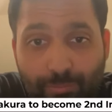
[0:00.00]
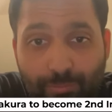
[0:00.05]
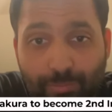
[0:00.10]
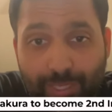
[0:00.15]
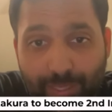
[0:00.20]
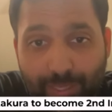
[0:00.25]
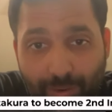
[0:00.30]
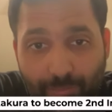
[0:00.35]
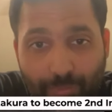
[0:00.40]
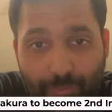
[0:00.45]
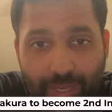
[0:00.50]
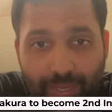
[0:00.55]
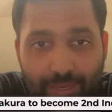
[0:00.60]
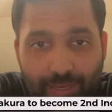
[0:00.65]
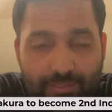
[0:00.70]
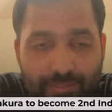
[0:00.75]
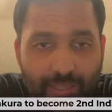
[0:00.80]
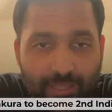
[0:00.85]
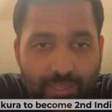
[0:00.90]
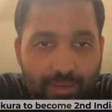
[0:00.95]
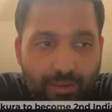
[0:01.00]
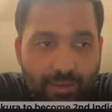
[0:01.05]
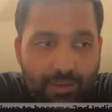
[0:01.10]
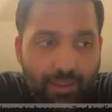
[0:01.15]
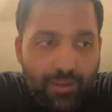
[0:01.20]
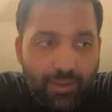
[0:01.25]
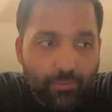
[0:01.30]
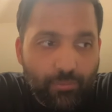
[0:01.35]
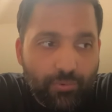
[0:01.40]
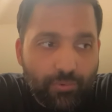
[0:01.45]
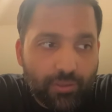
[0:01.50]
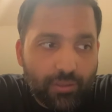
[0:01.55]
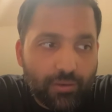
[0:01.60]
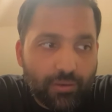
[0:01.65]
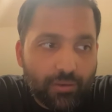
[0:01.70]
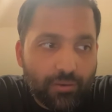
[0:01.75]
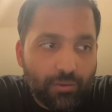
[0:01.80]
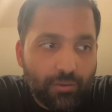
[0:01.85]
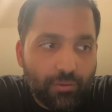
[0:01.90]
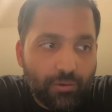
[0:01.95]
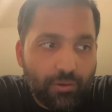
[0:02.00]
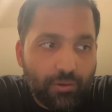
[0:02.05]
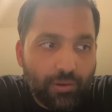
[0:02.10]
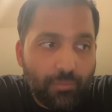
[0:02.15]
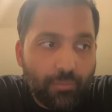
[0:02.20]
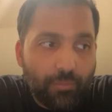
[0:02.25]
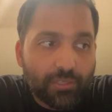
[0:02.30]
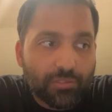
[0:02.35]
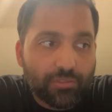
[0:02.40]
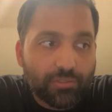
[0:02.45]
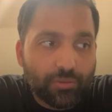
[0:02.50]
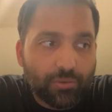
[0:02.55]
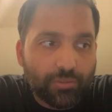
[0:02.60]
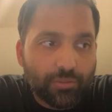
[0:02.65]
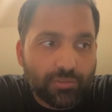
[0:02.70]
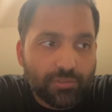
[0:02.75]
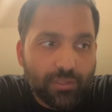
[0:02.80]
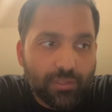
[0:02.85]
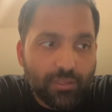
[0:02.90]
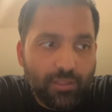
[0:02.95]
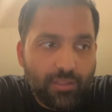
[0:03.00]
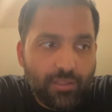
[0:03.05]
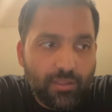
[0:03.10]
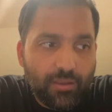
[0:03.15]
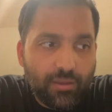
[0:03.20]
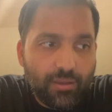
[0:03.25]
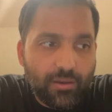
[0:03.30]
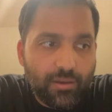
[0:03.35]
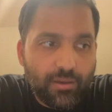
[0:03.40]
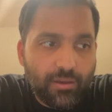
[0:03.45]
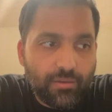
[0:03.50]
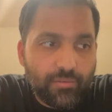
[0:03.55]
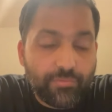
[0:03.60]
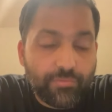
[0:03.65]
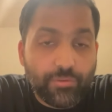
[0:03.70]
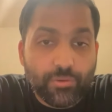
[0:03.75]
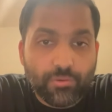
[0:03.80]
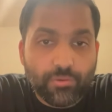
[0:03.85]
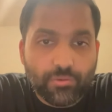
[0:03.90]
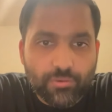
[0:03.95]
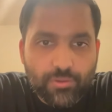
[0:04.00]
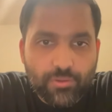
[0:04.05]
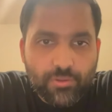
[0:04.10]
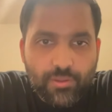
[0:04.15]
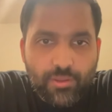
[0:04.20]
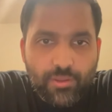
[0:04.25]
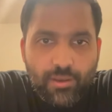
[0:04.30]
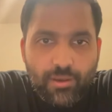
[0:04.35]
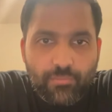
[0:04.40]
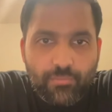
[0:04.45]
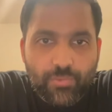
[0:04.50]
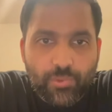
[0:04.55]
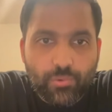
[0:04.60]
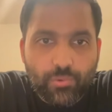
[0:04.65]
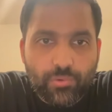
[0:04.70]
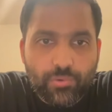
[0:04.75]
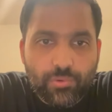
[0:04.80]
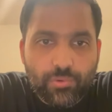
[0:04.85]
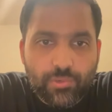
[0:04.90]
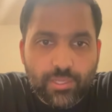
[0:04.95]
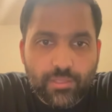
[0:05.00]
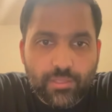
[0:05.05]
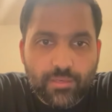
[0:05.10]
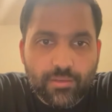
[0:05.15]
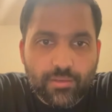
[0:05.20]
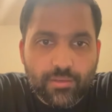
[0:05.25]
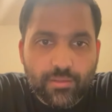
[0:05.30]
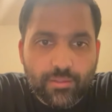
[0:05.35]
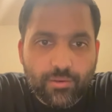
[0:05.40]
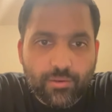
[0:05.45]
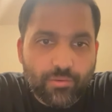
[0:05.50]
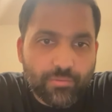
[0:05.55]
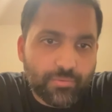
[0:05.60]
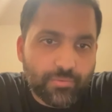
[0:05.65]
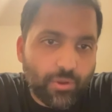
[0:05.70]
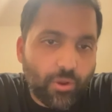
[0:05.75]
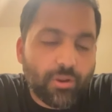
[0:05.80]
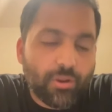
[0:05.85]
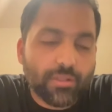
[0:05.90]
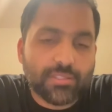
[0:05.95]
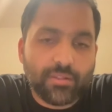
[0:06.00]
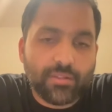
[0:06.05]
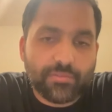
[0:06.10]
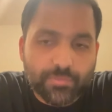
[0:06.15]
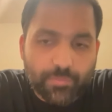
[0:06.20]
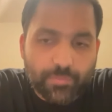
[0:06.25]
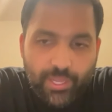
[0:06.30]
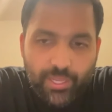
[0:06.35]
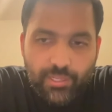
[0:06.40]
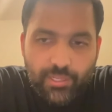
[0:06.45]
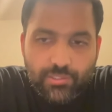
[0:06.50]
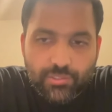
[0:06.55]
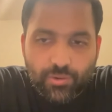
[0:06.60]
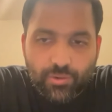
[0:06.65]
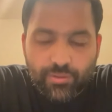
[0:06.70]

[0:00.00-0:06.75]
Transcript: become pilots, and and we're uh, amongst those uh, few um, who can, you know, call ourselves pilots.